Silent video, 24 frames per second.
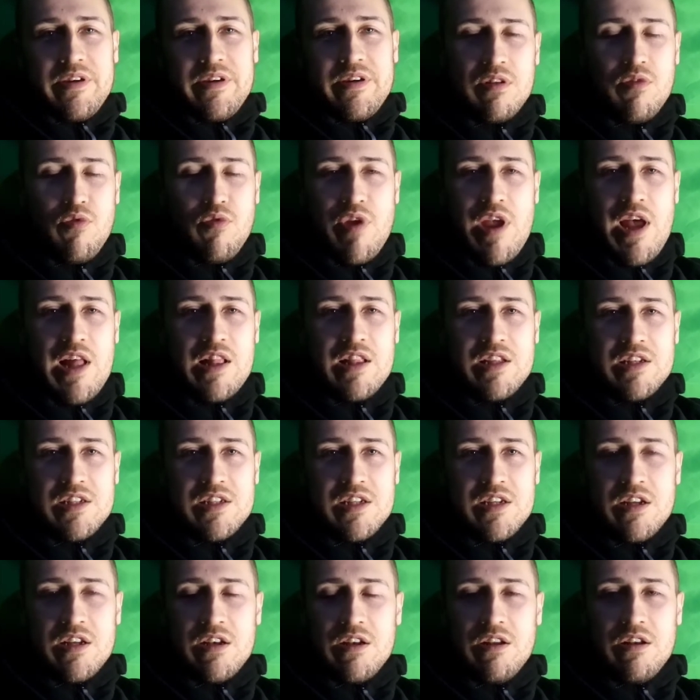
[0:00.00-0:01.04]
The
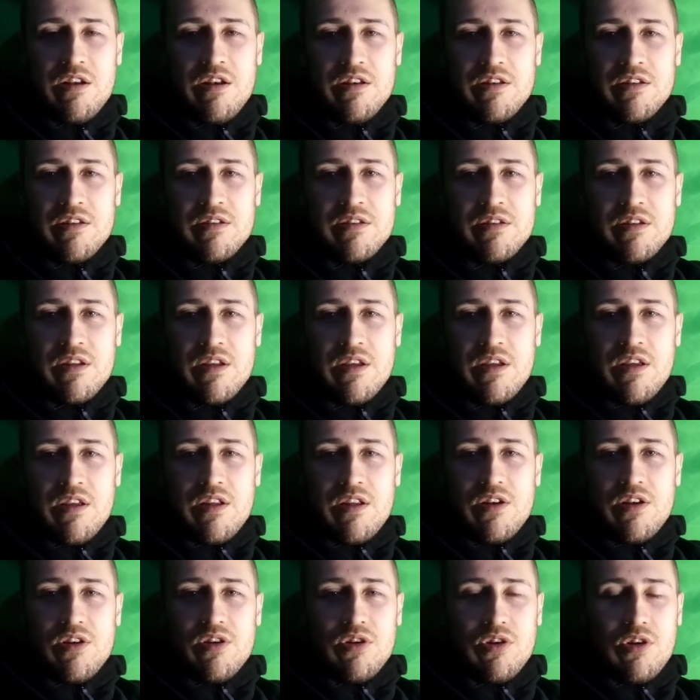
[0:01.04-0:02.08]
reality, and it's
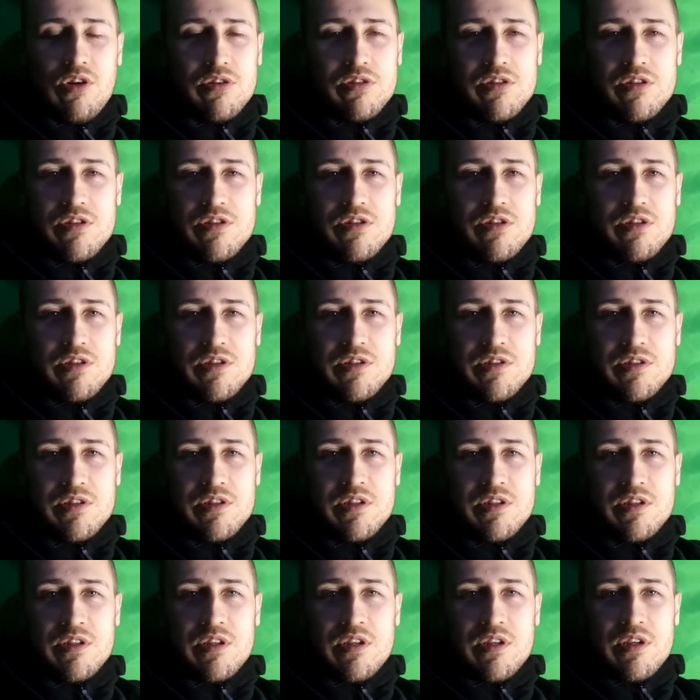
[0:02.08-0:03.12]
not just